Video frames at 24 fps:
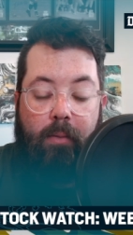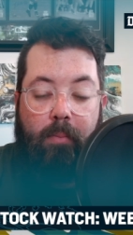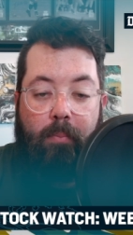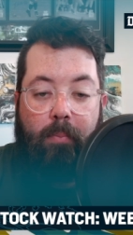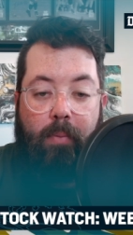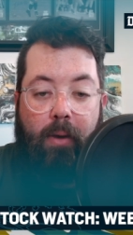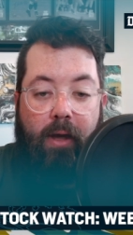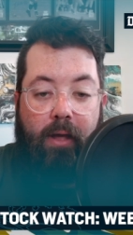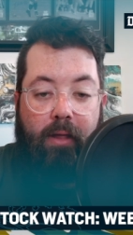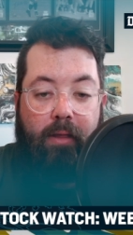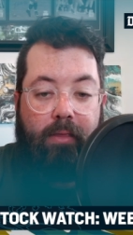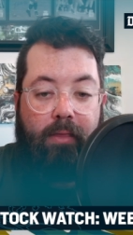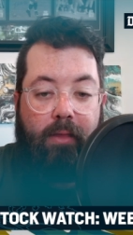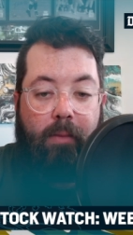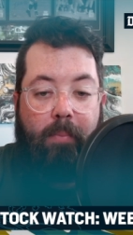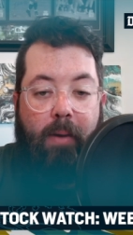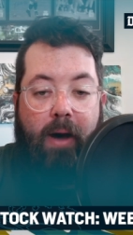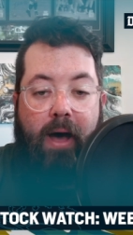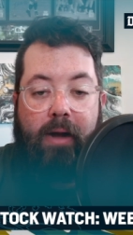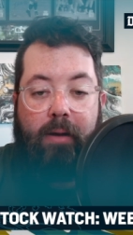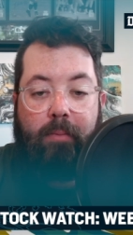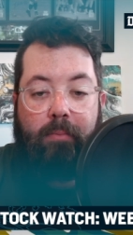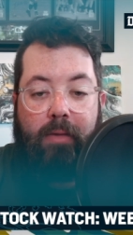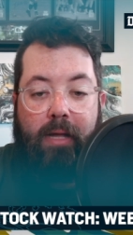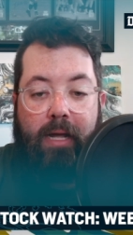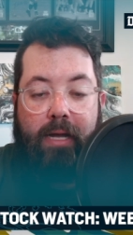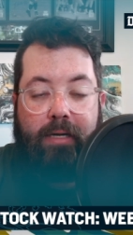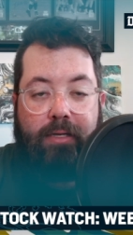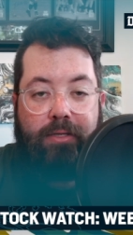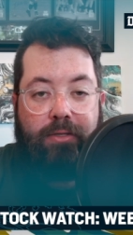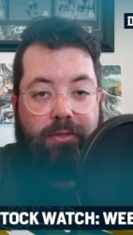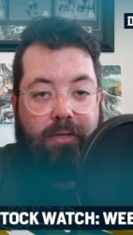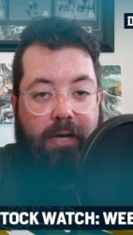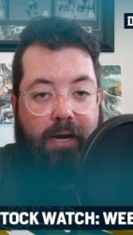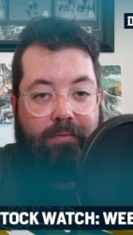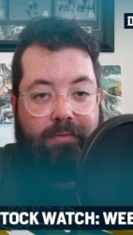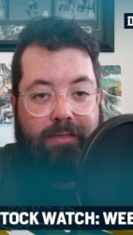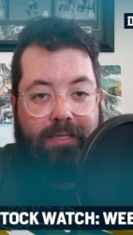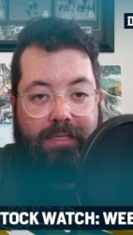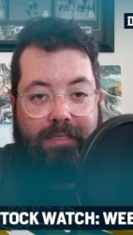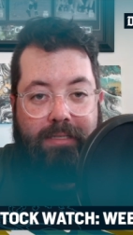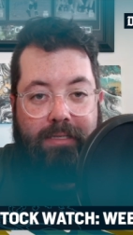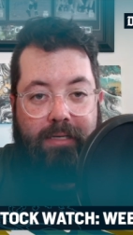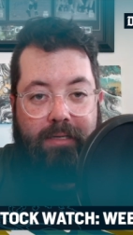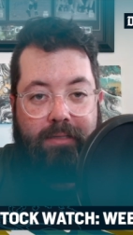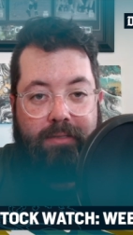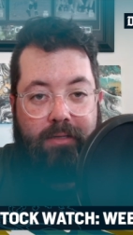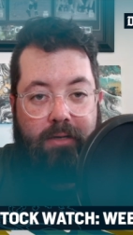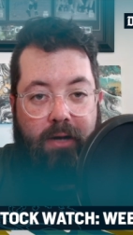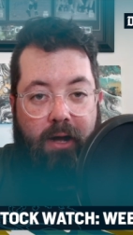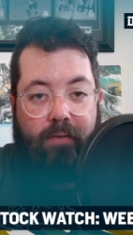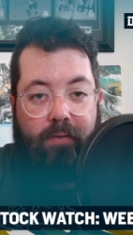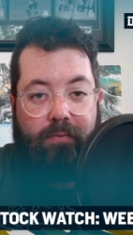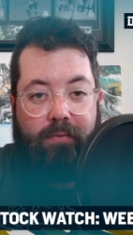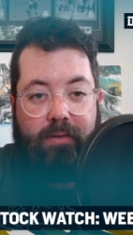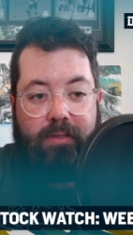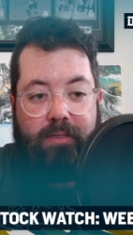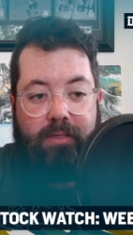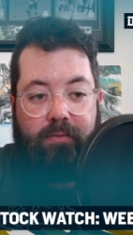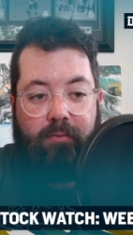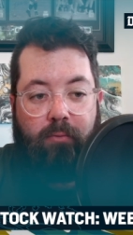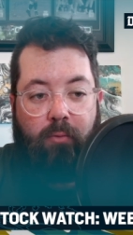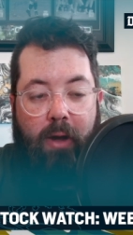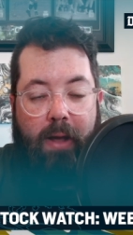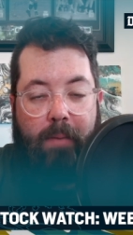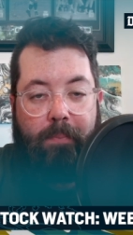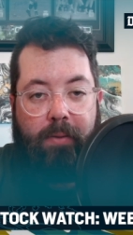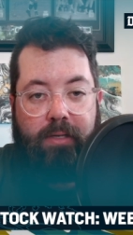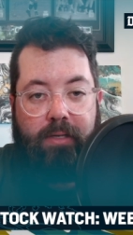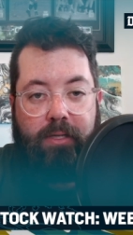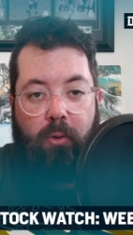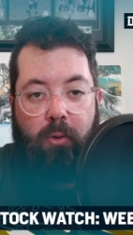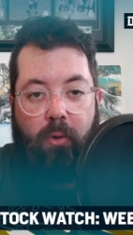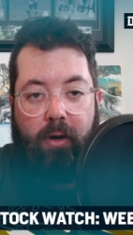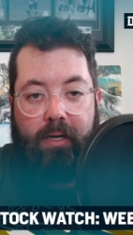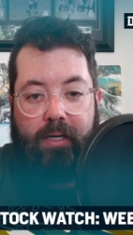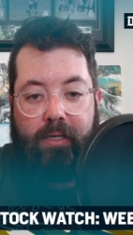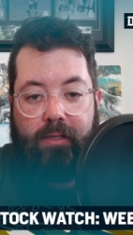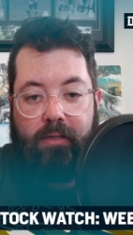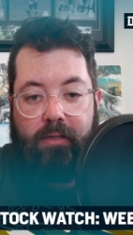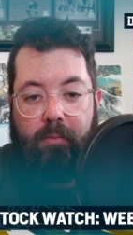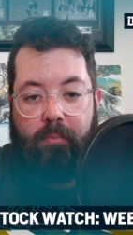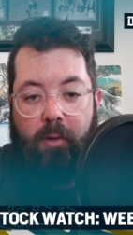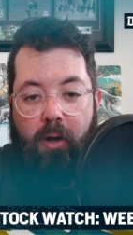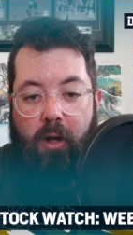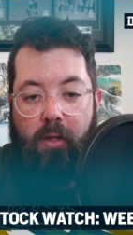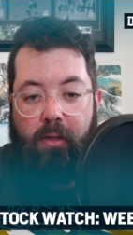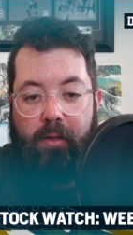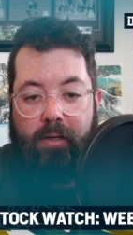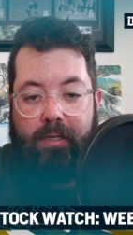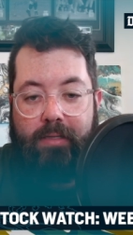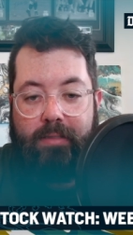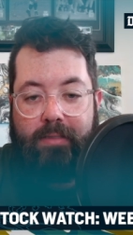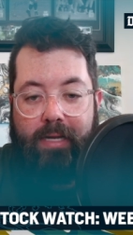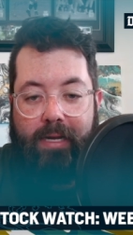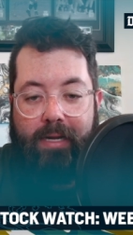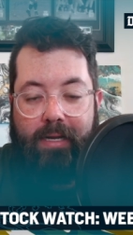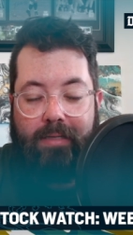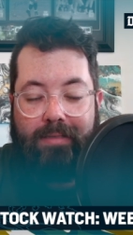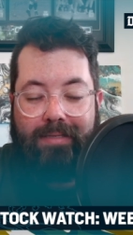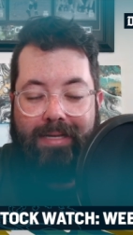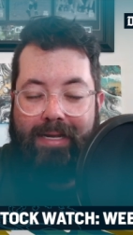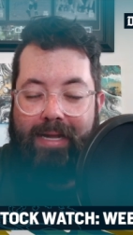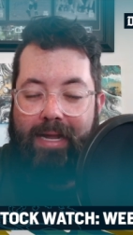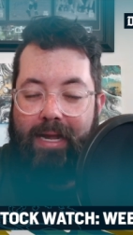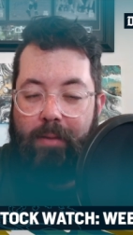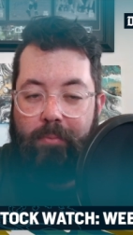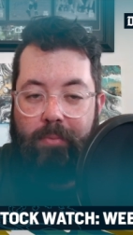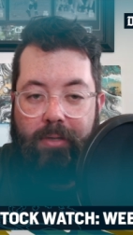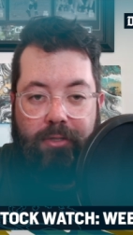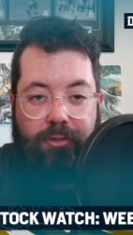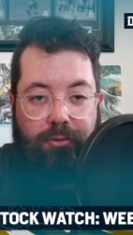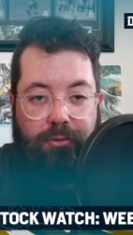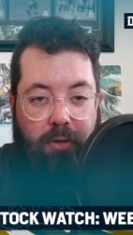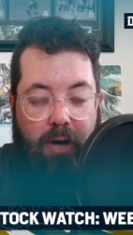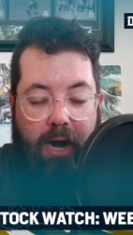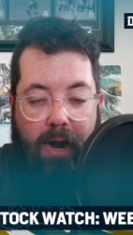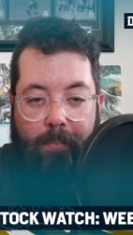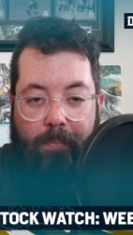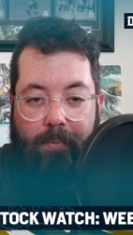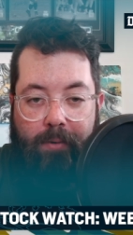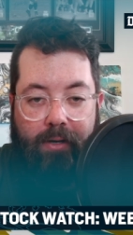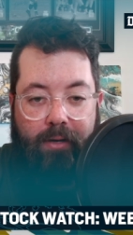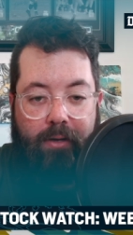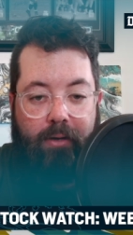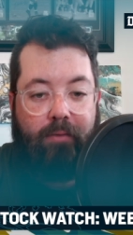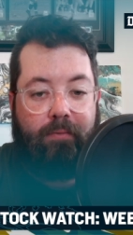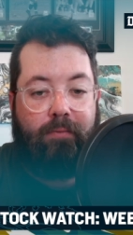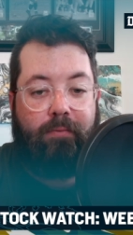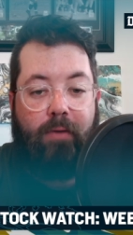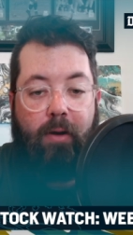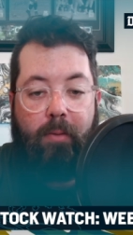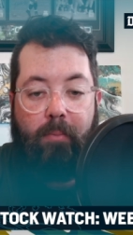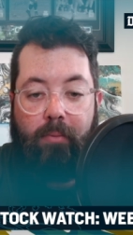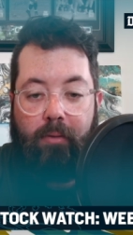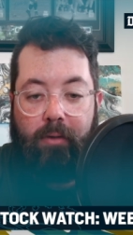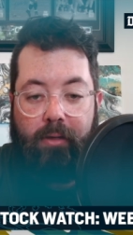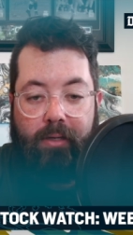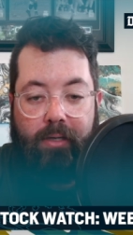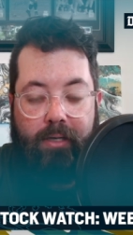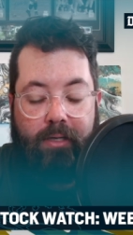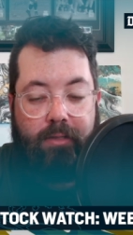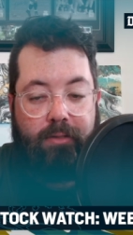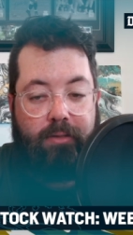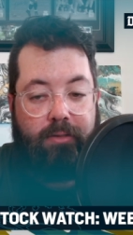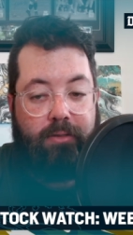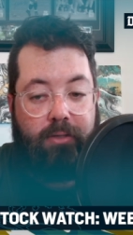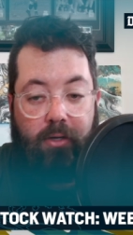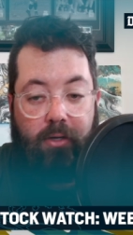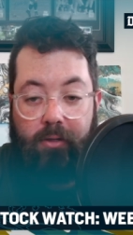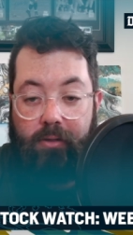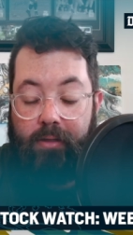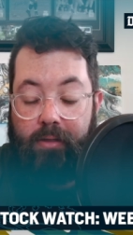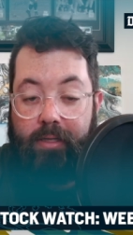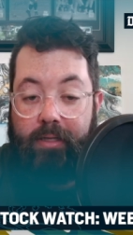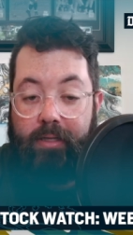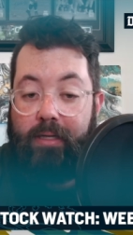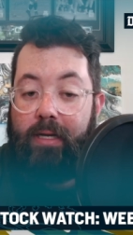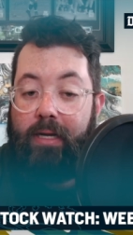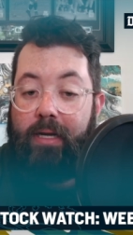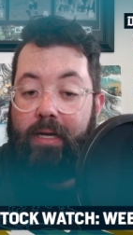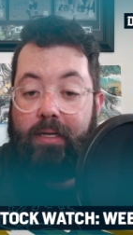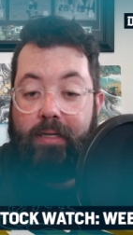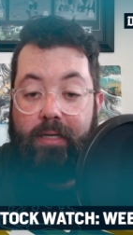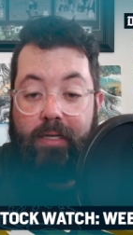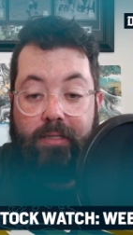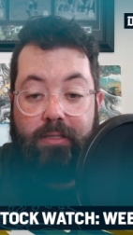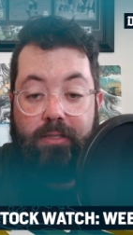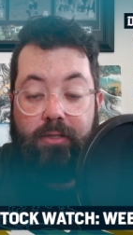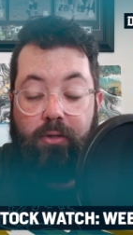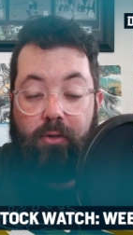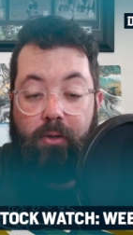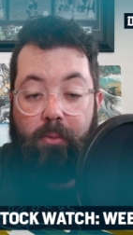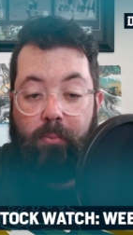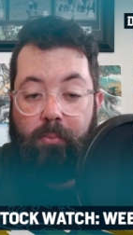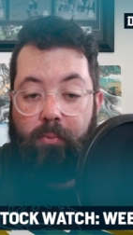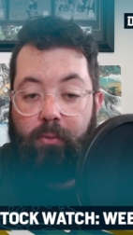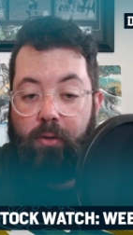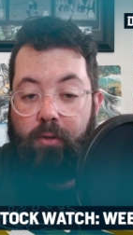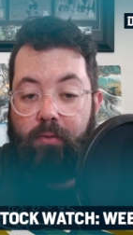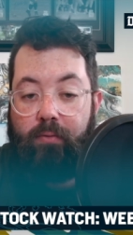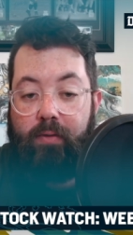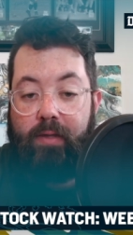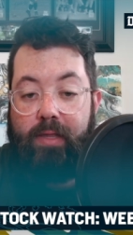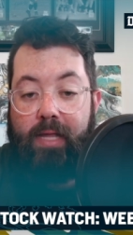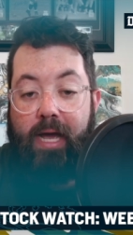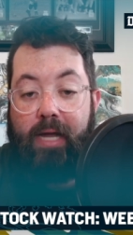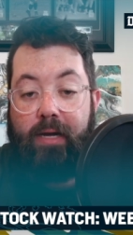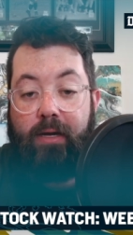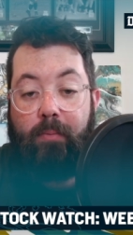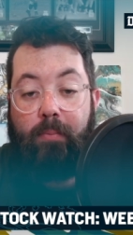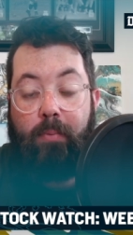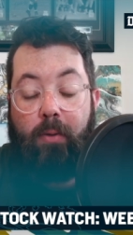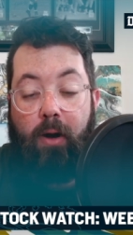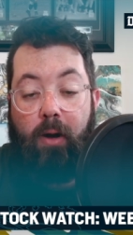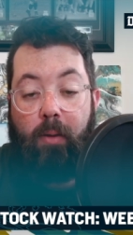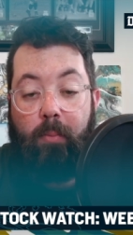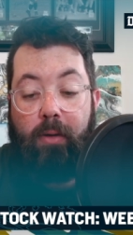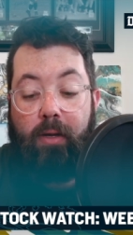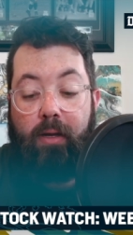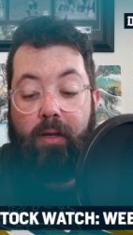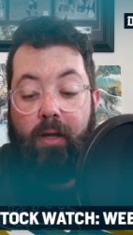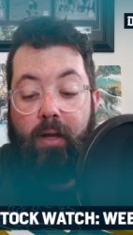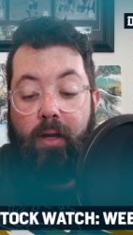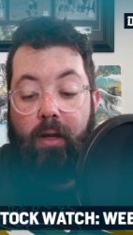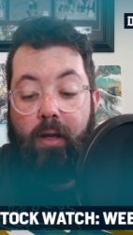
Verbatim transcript: But the bottom line is Travis Etienne's an offensive weapon. You want to get the ball in his hands. He can't be dropping it or fumbling it. Certainly needs to improve in that department.